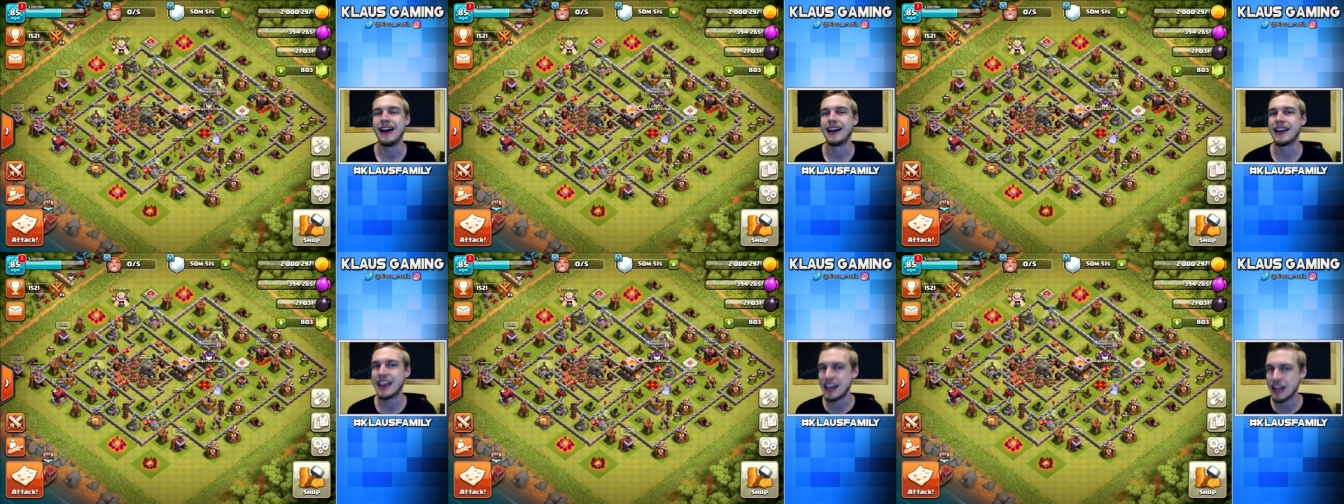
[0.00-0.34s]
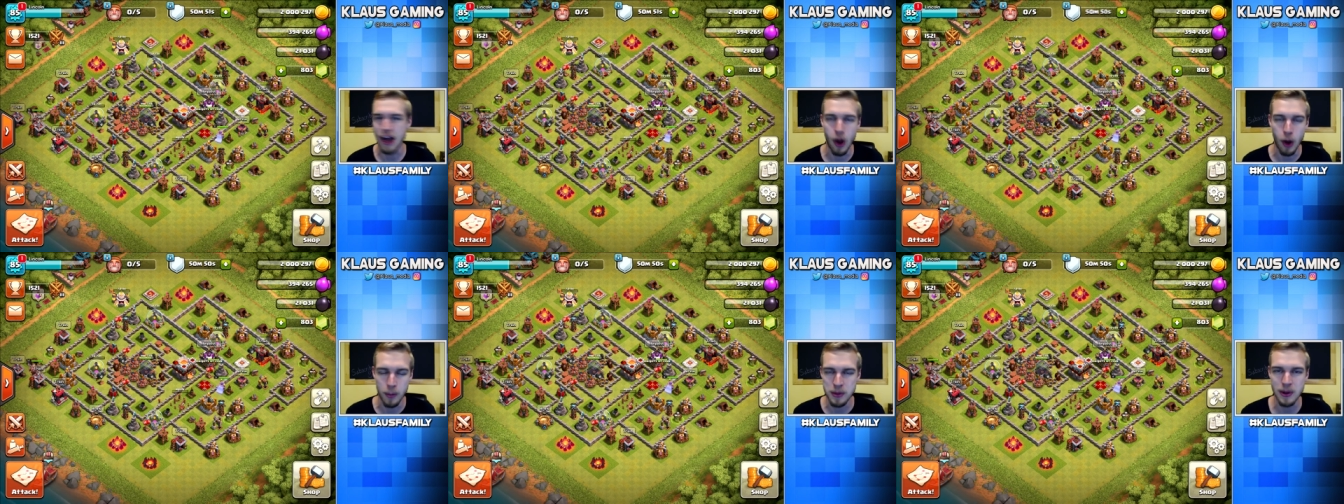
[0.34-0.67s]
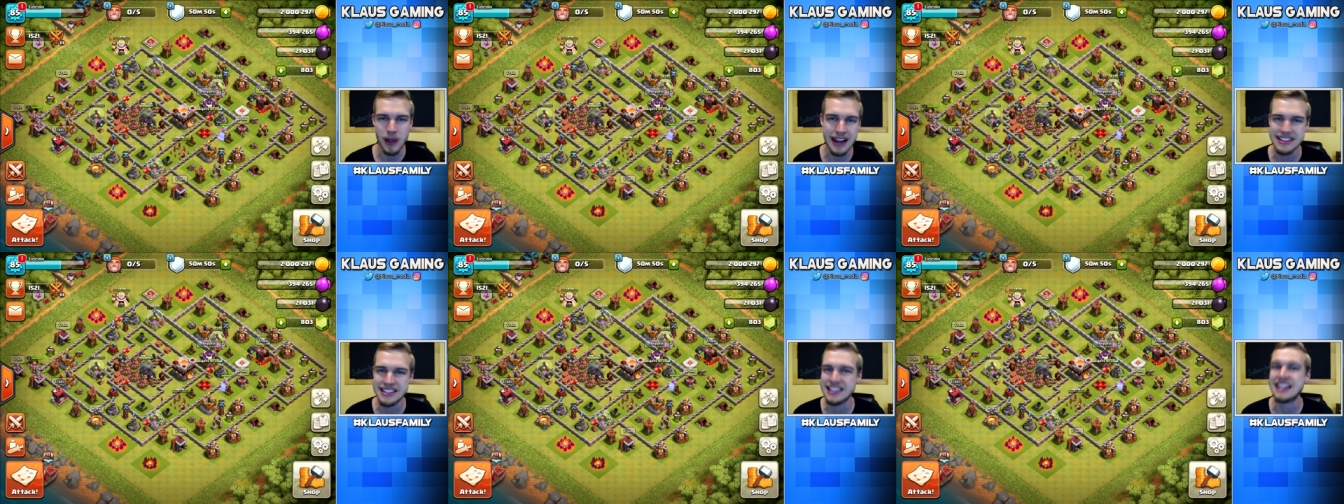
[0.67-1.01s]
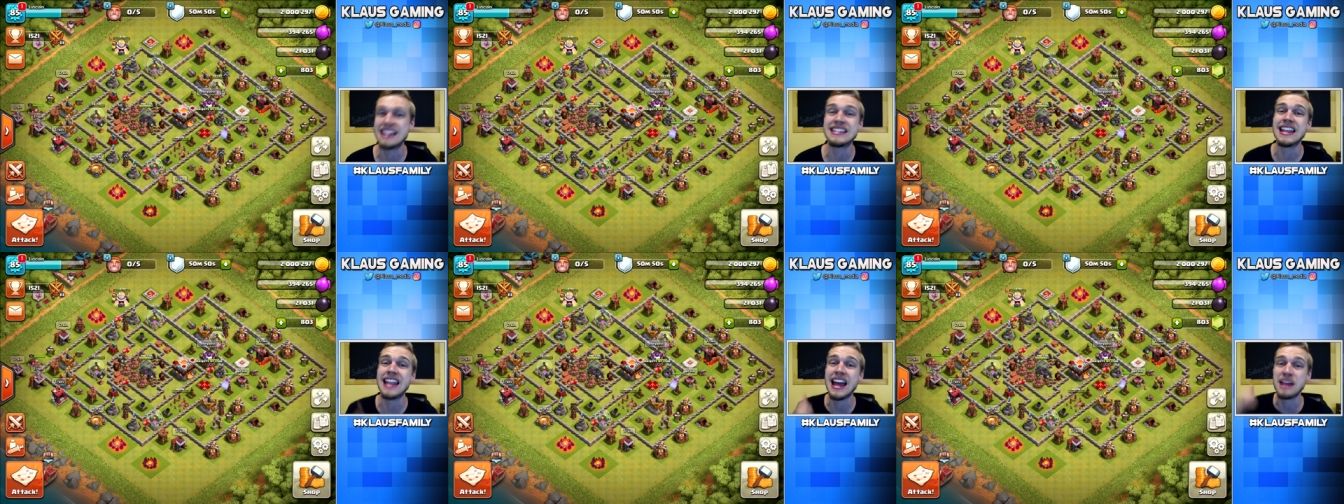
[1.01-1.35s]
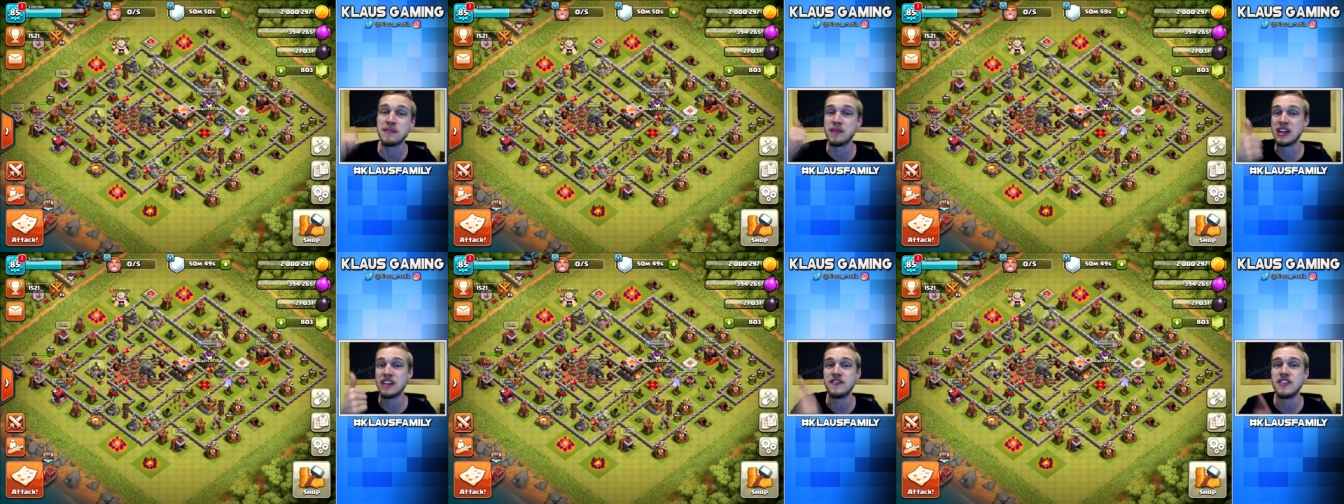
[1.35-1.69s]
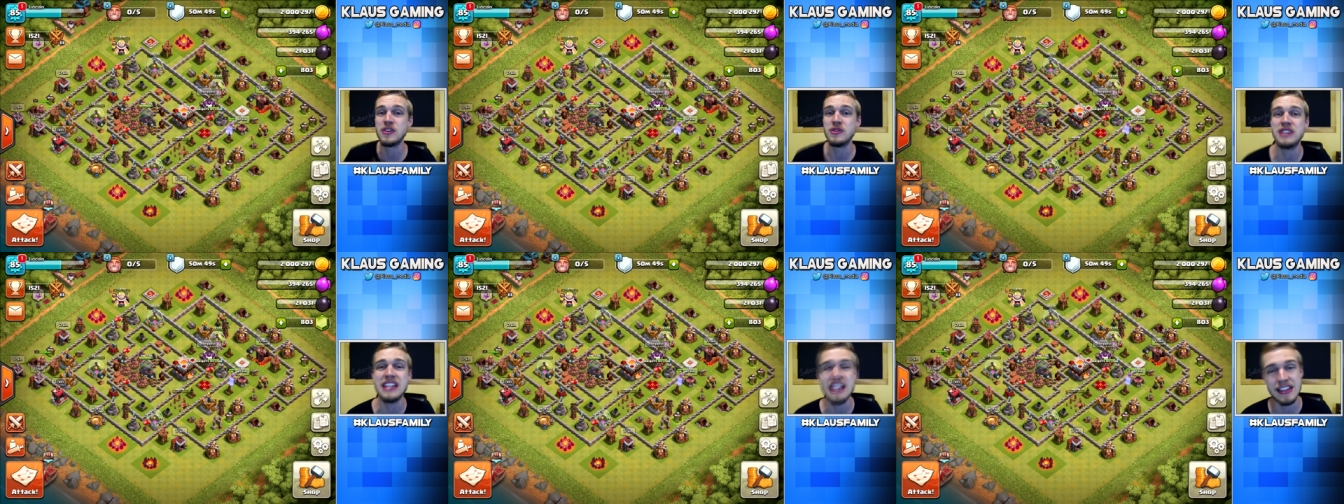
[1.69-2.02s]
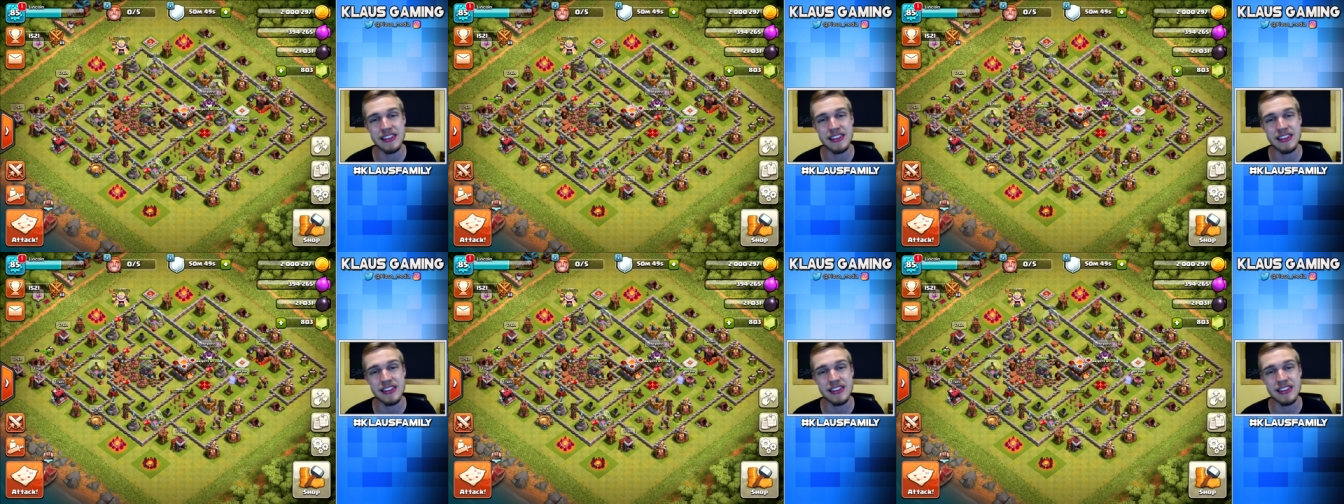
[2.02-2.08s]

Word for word: Again, I hope you liked it. Hit that like button if you did.